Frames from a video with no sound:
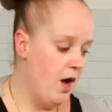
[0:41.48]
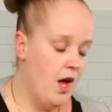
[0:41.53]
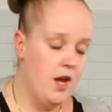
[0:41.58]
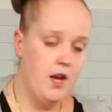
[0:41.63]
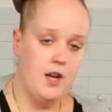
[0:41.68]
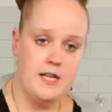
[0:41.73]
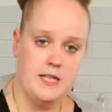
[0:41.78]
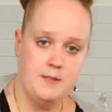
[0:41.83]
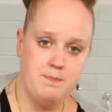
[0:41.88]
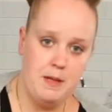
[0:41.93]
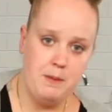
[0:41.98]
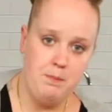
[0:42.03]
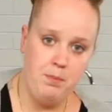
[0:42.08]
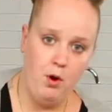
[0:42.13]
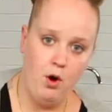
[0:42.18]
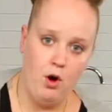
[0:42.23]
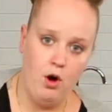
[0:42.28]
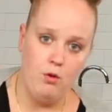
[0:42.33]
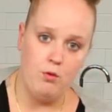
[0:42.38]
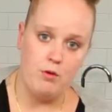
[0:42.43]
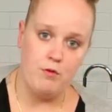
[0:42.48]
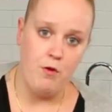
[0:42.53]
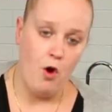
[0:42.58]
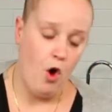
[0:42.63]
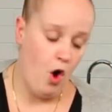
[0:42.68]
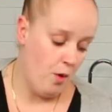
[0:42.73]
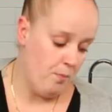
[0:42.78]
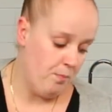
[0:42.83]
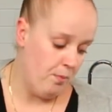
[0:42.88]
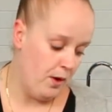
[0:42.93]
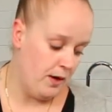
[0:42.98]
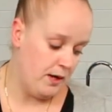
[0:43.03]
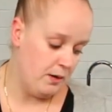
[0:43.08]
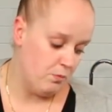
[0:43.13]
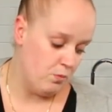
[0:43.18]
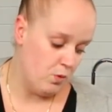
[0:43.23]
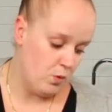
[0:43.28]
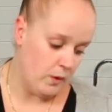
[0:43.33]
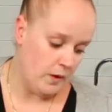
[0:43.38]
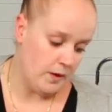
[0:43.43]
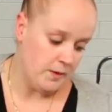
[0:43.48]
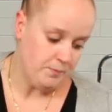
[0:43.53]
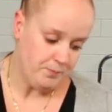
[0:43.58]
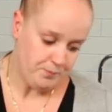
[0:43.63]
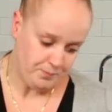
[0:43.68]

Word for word: a nice big pot with hot boiling water,